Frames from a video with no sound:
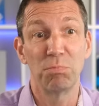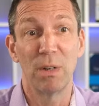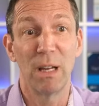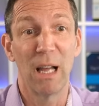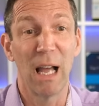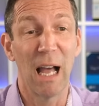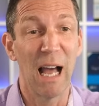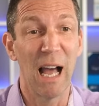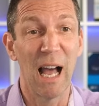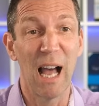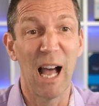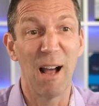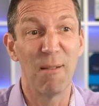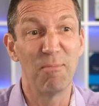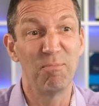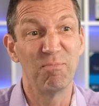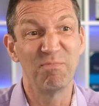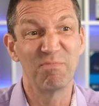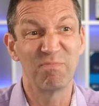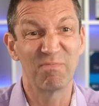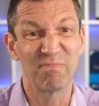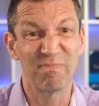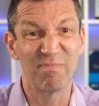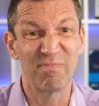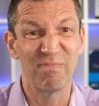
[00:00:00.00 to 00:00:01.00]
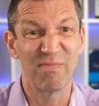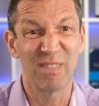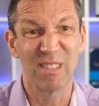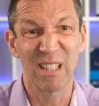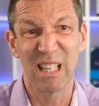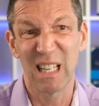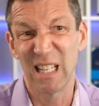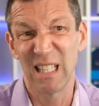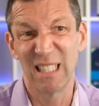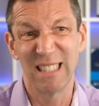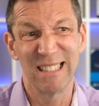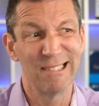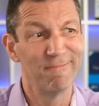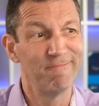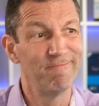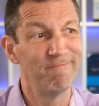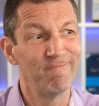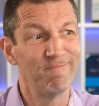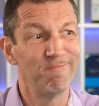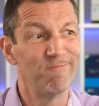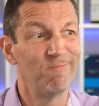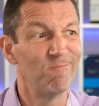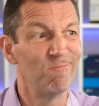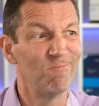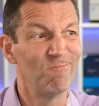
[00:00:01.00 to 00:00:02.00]
Um,
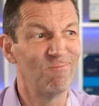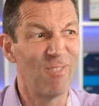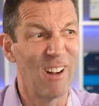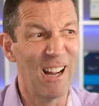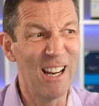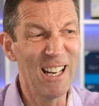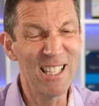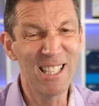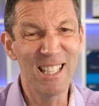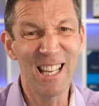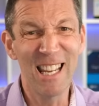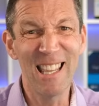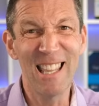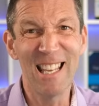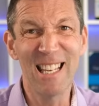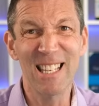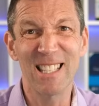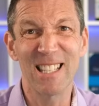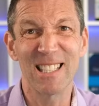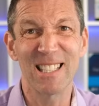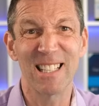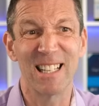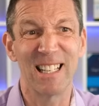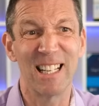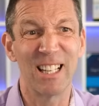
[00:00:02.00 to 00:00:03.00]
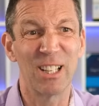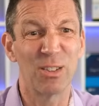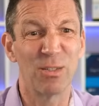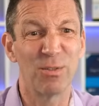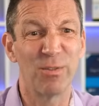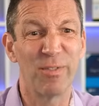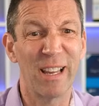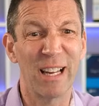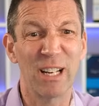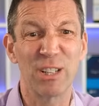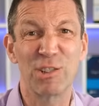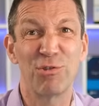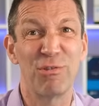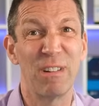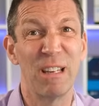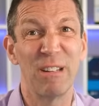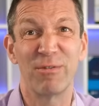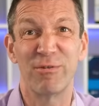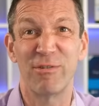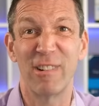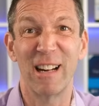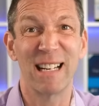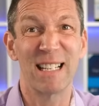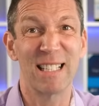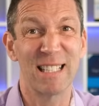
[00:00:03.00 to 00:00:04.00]
I'd say this is a little victory
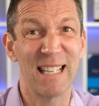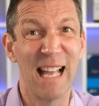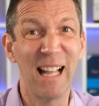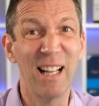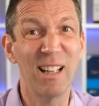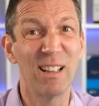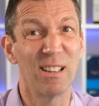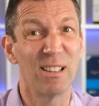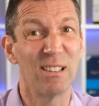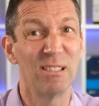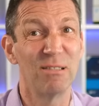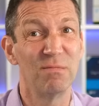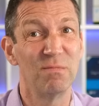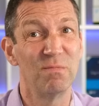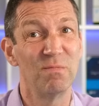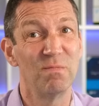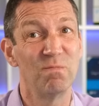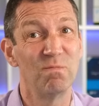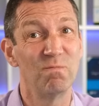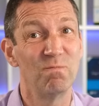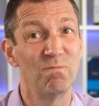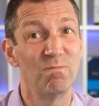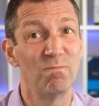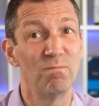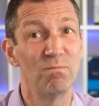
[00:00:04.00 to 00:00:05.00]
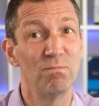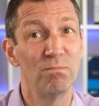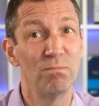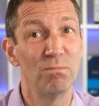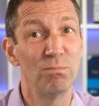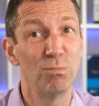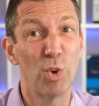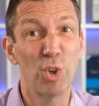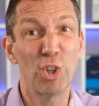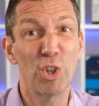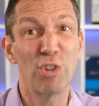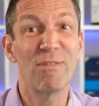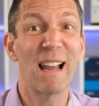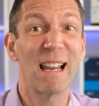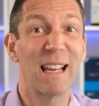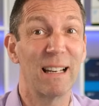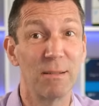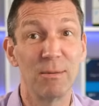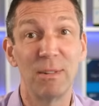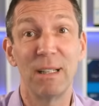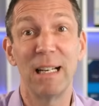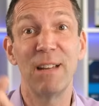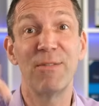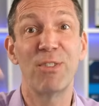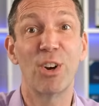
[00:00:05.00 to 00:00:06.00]
for Excel. What do you reckon?
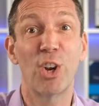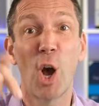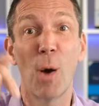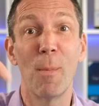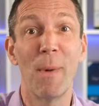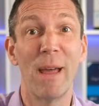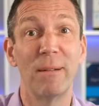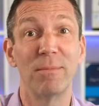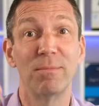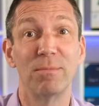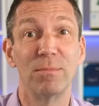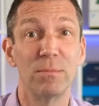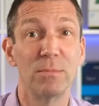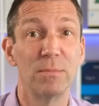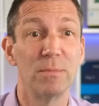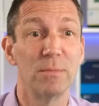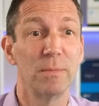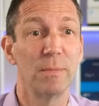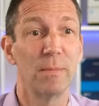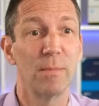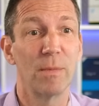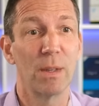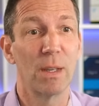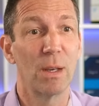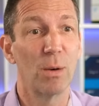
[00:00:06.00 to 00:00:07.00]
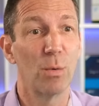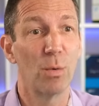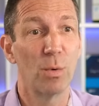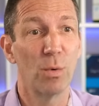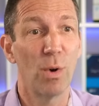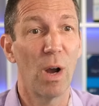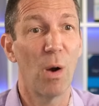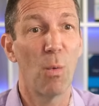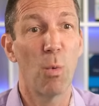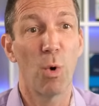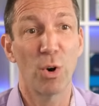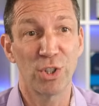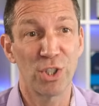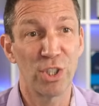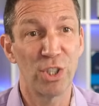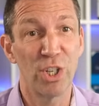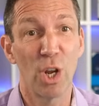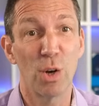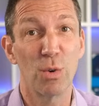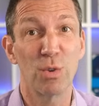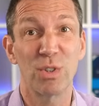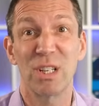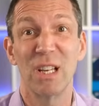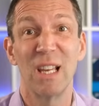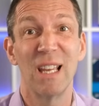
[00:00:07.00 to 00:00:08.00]
Leave a comment. Well, watch your
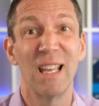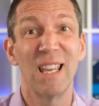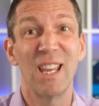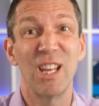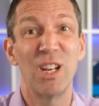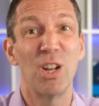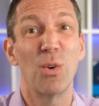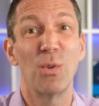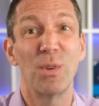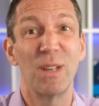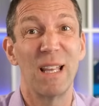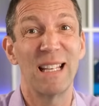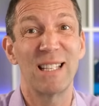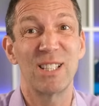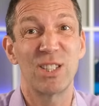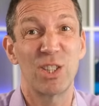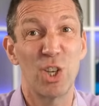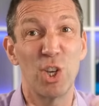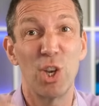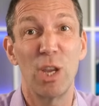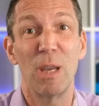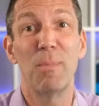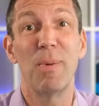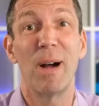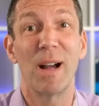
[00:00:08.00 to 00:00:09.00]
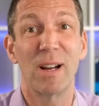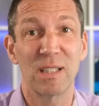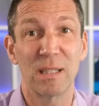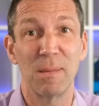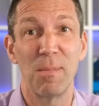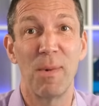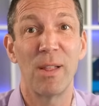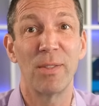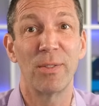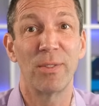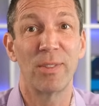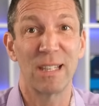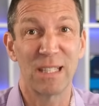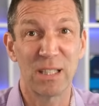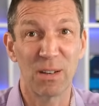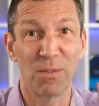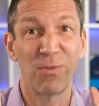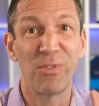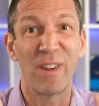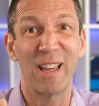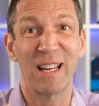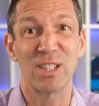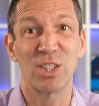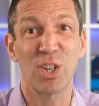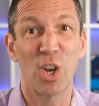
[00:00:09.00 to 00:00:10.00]
notes. You know, it's thirty bucks a month. It's a
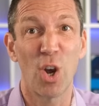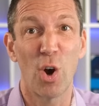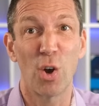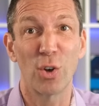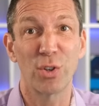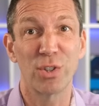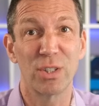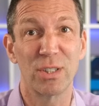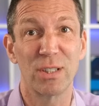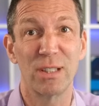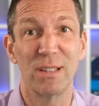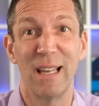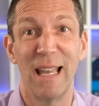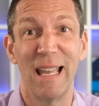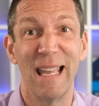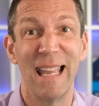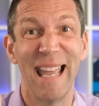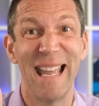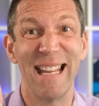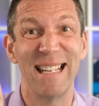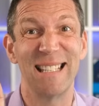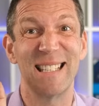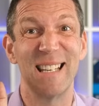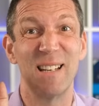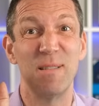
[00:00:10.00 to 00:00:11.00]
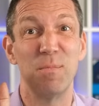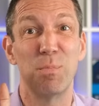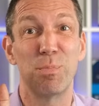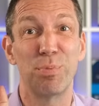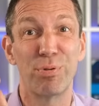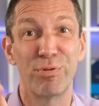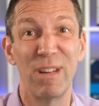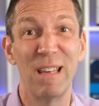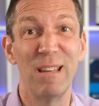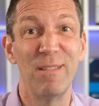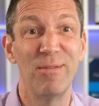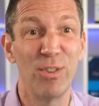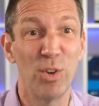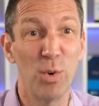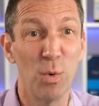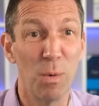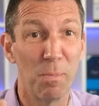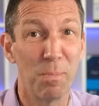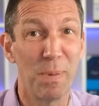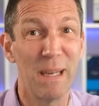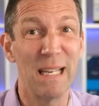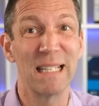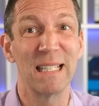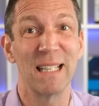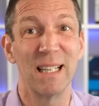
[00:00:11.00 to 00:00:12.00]
fixed cost. It's in preview of
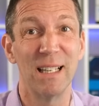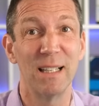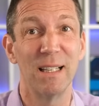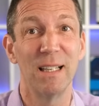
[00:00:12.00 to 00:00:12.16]
beta.